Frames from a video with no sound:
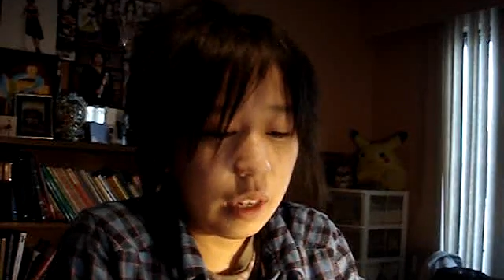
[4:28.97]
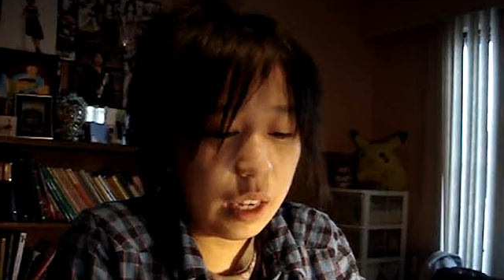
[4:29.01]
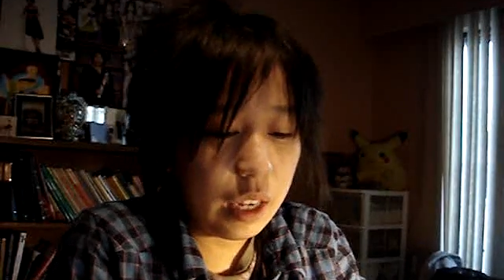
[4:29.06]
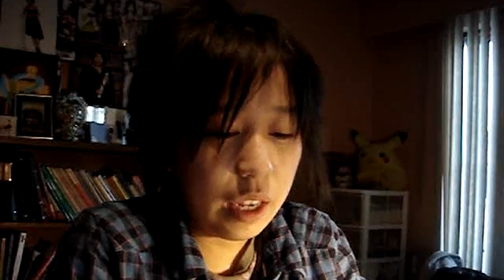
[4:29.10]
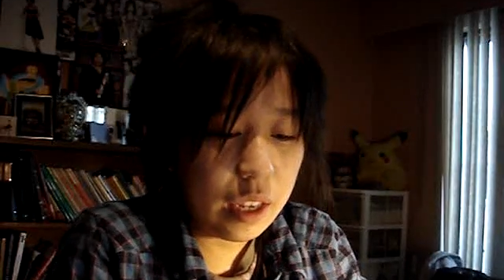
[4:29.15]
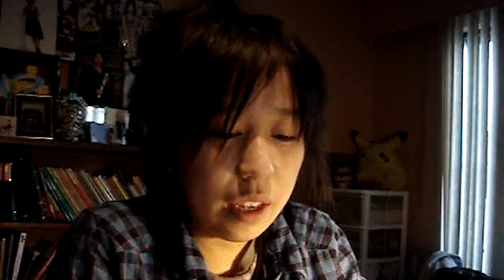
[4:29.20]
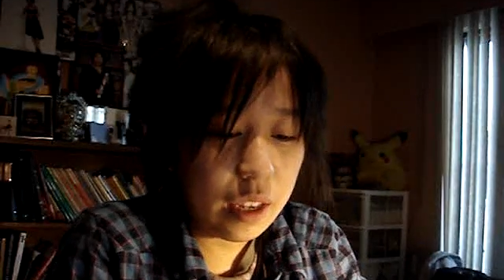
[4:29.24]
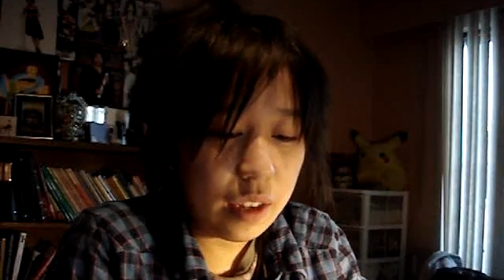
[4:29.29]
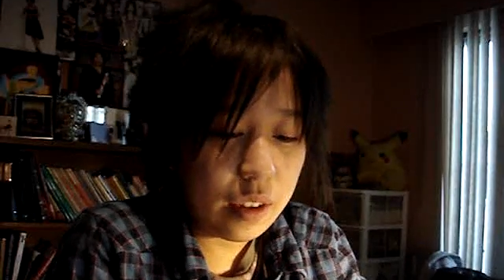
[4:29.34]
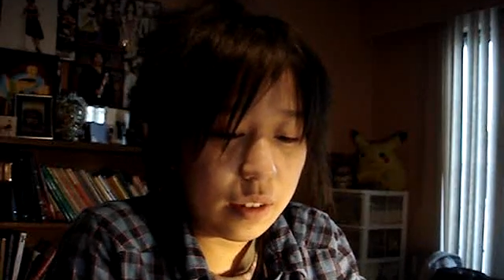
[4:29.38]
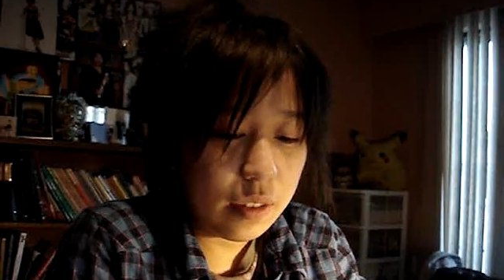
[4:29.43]

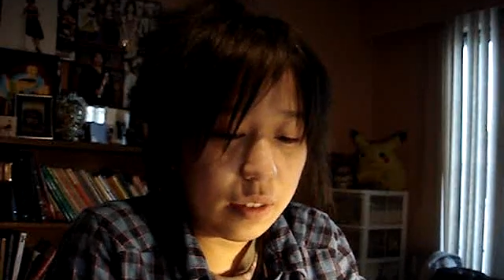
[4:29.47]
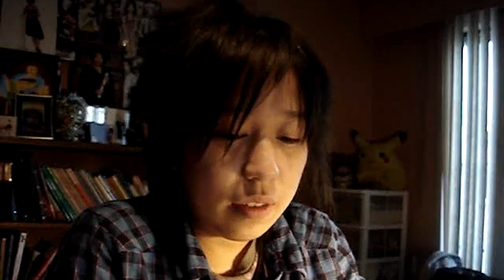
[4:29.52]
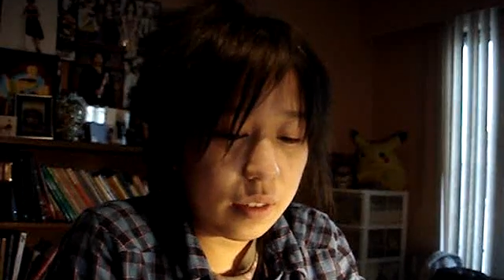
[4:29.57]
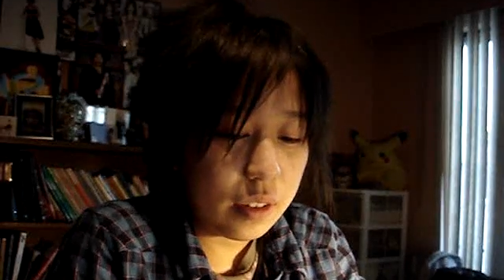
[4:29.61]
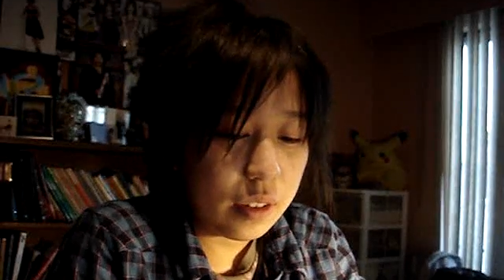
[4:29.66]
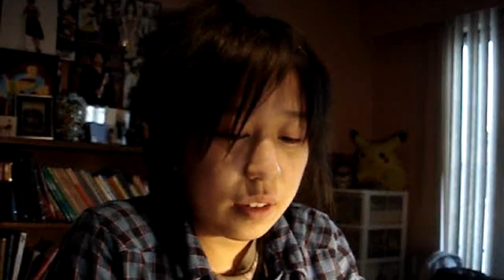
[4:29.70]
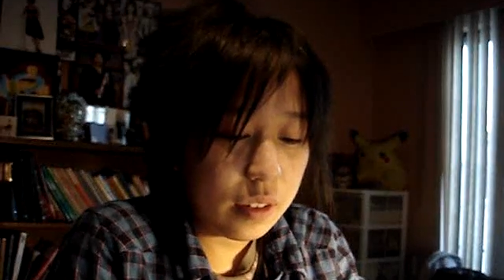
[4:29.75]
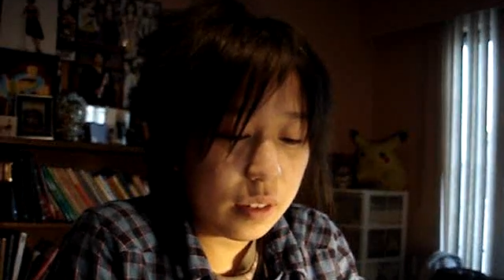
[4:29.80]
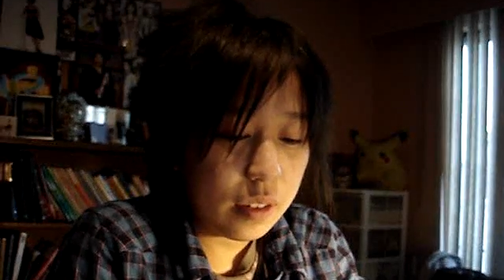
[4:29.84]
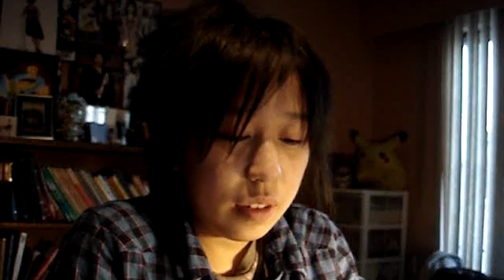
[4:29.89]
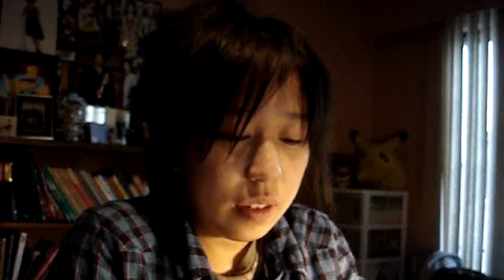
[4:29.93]
And
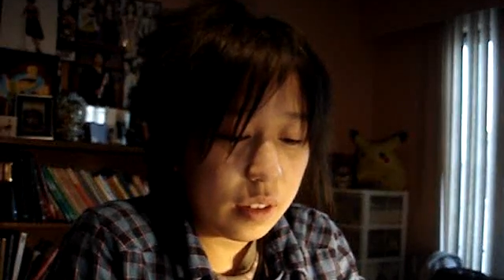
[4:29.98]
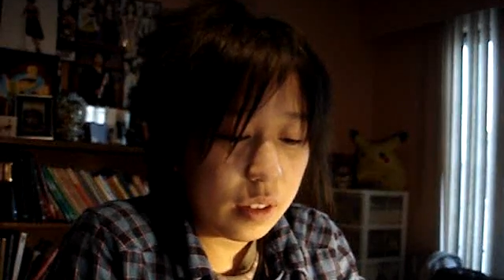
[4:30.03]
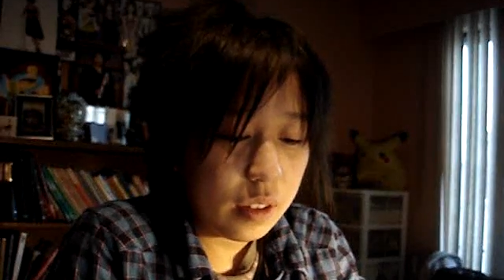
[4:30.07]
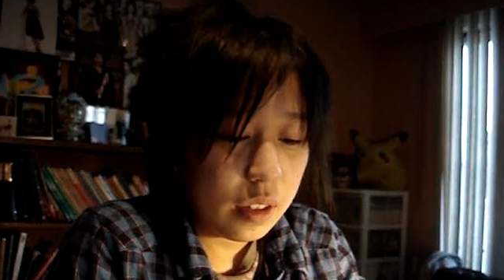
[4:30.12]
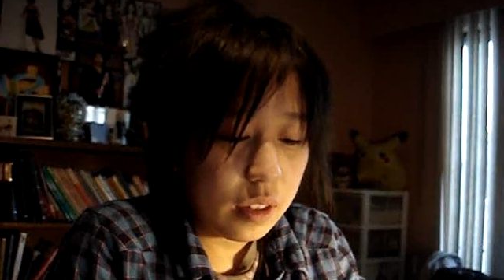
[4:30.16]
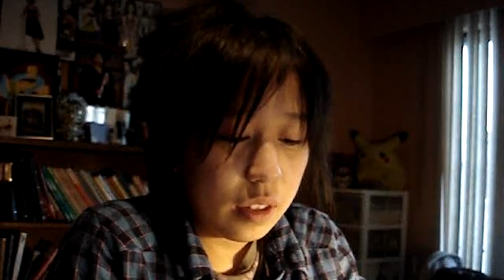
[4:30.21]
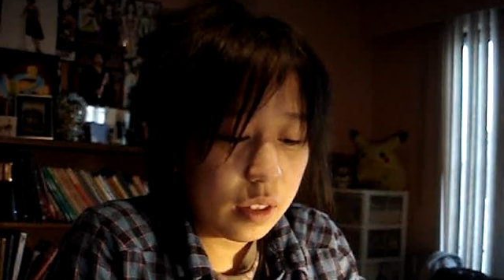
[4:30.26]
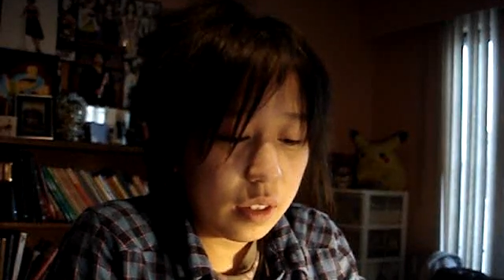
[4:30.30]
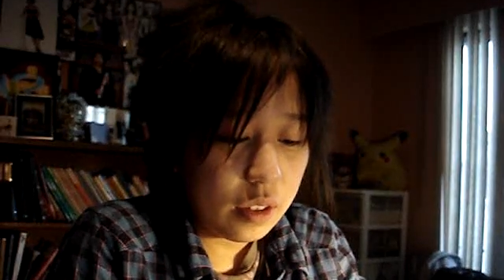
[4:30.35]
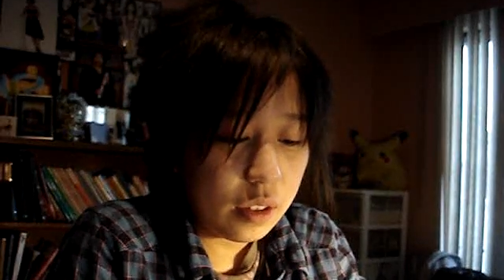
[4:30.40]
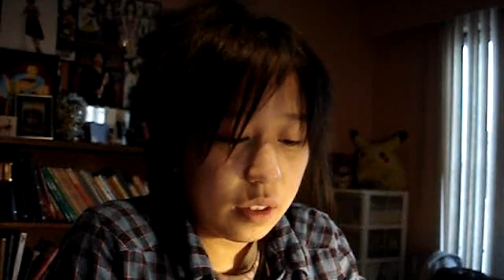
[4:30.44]

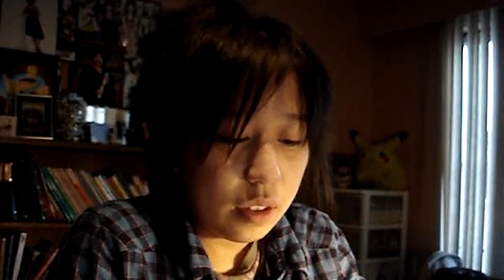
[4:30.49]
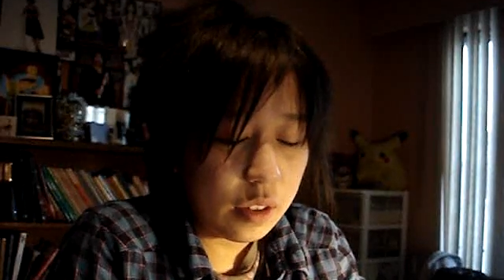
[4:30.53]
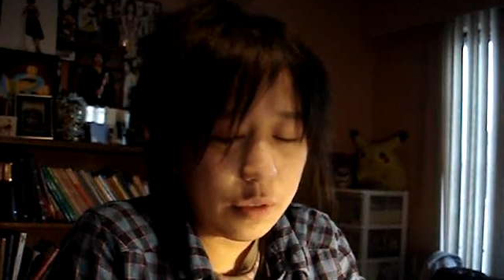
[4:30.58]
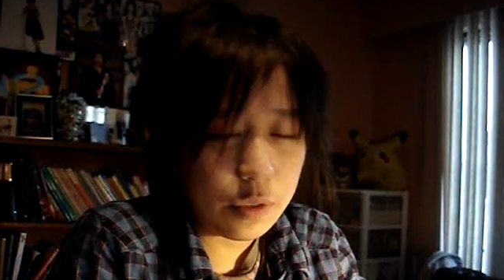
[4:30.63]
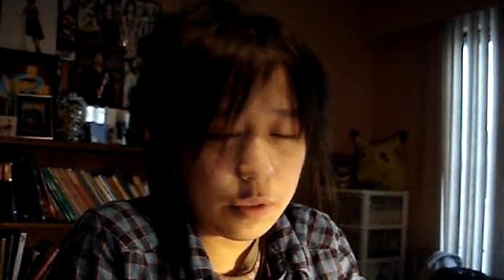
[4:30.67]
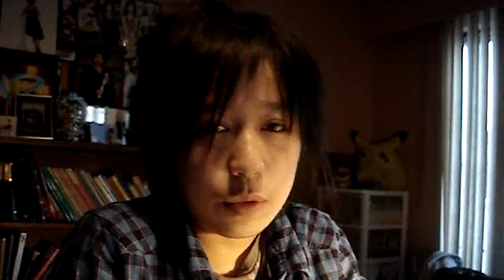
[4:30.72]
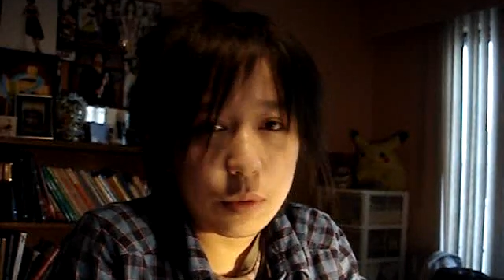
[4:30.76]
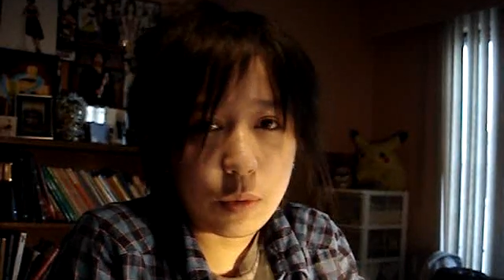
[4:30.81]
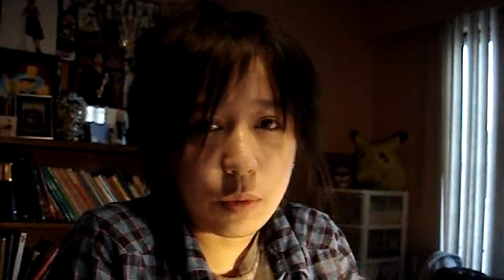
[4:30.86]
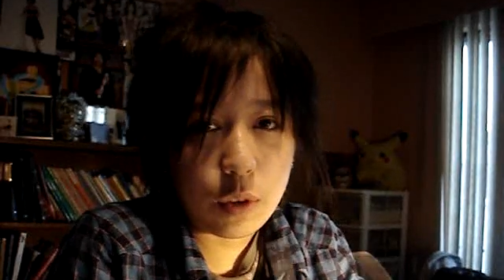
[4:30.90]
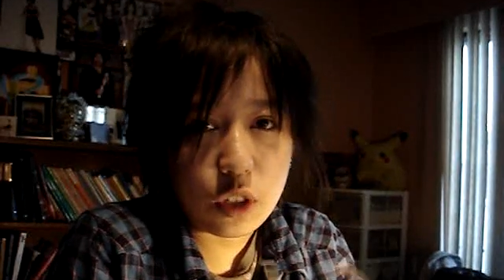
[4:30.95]

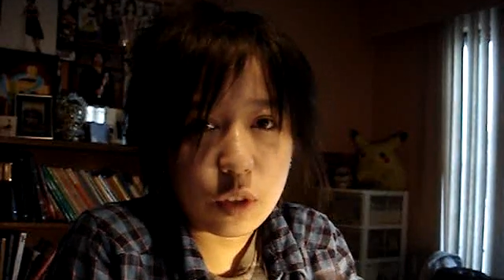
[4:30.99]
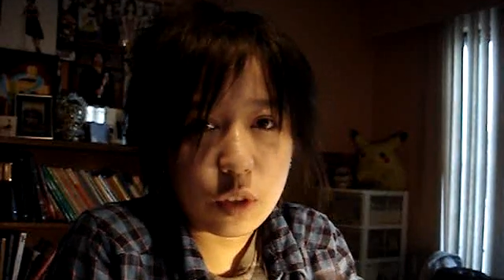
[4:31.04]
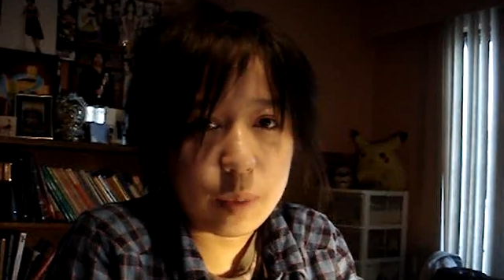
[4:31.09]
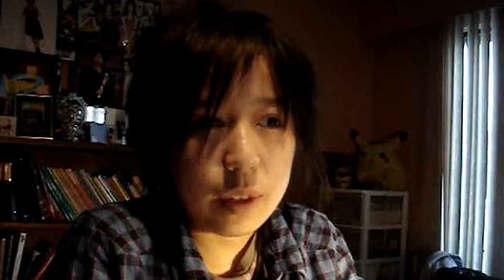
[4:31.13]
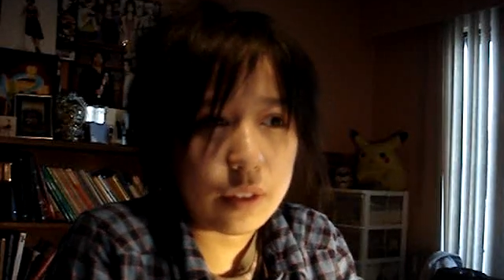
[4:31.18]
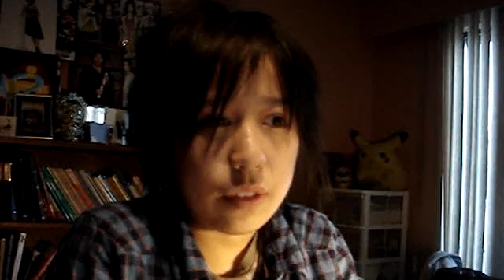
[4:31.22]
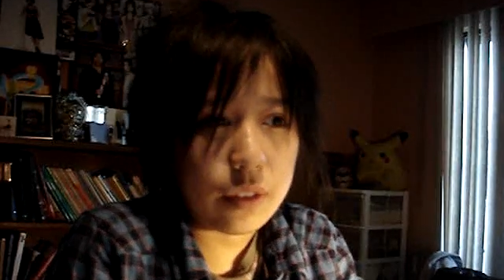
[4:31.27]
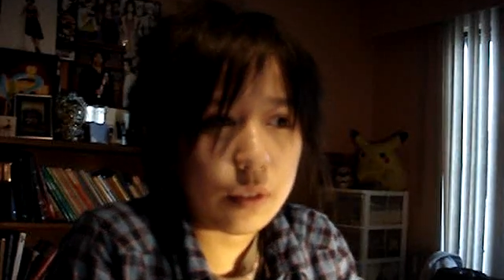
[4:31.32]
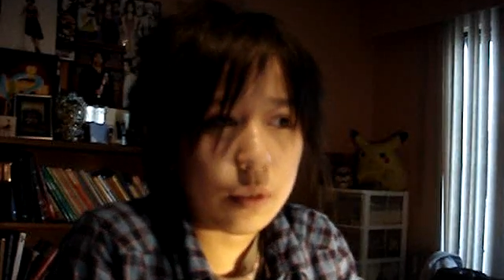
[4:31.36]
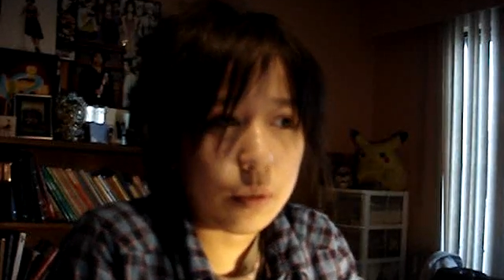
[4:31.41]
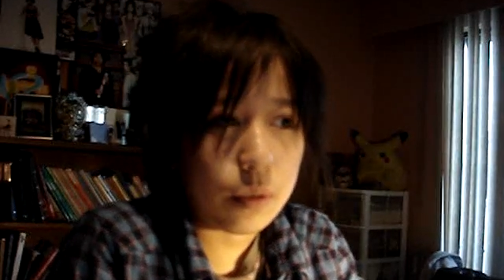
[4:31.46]
if you've watched
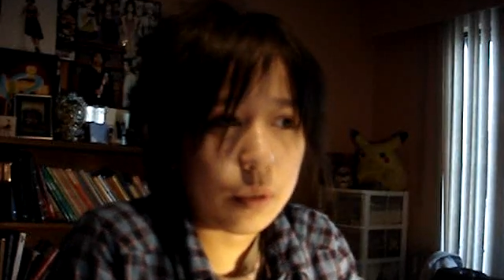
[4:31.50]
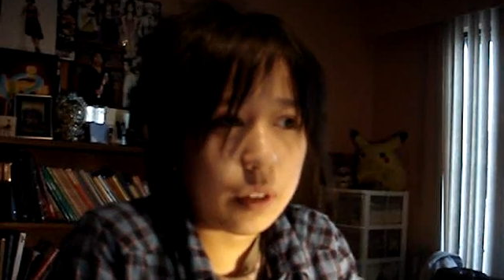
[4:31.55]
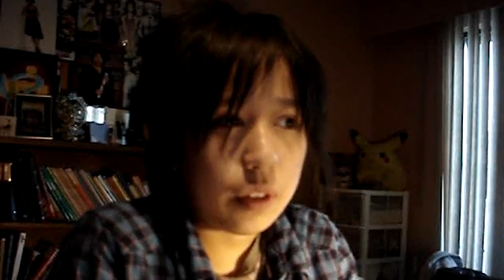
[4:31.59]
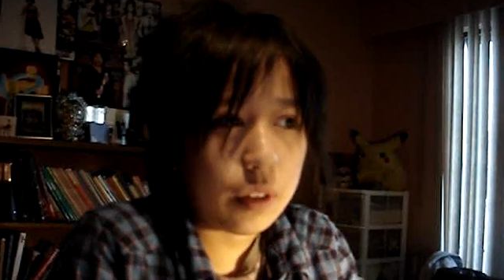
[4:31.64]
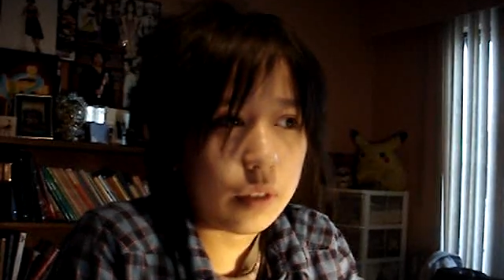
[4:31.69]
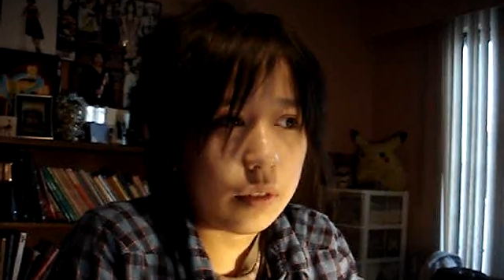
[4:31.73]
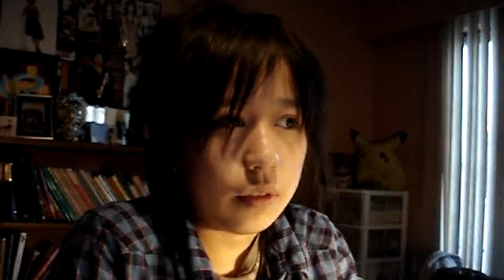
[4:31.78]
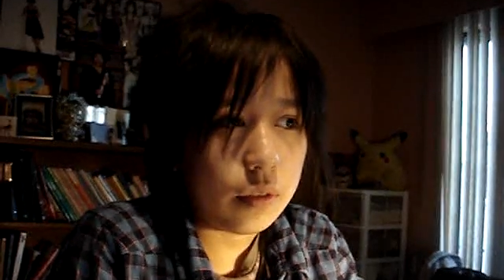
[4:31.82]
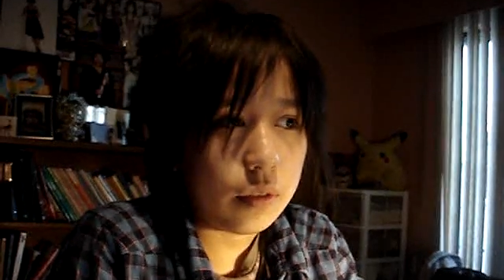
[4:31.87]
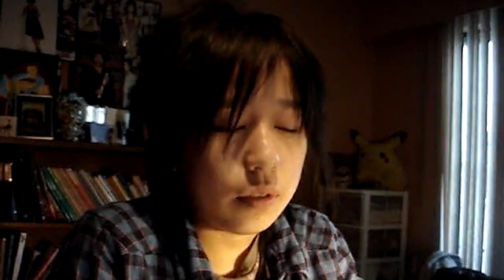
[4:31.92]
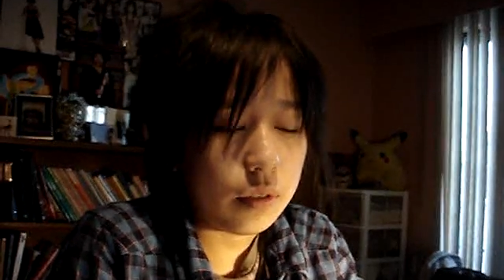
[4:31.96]
my other
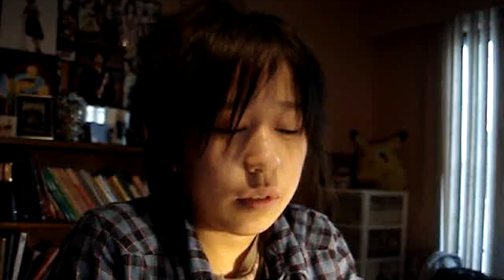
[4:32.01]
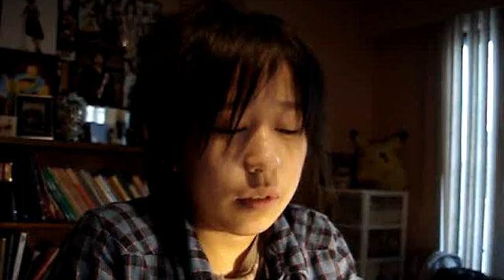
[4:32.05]
tutorial,